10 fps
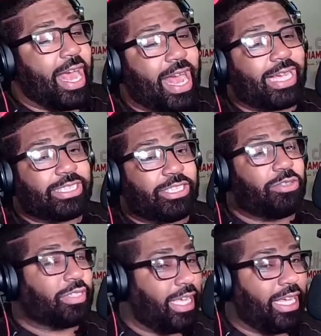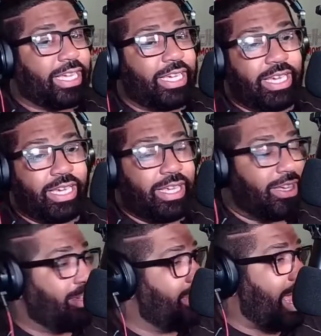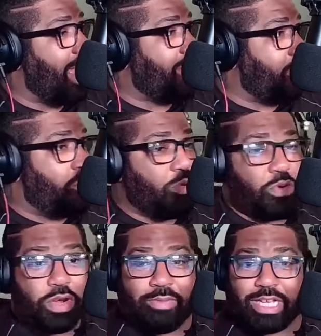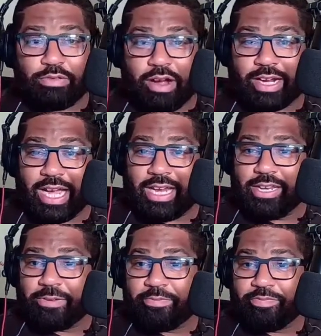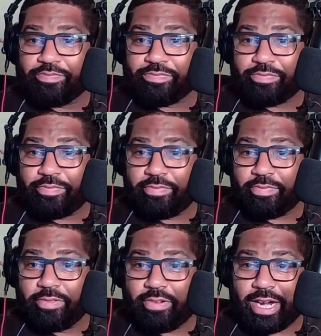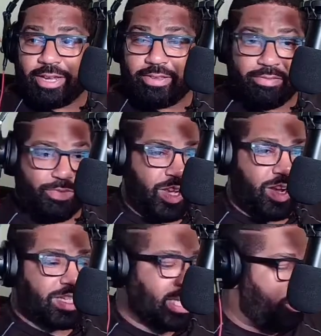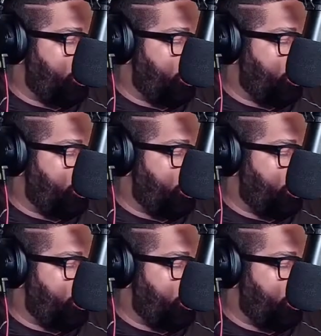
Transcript: I still think, I don't know, who can mess with R. Kelly? Right? Beyonce.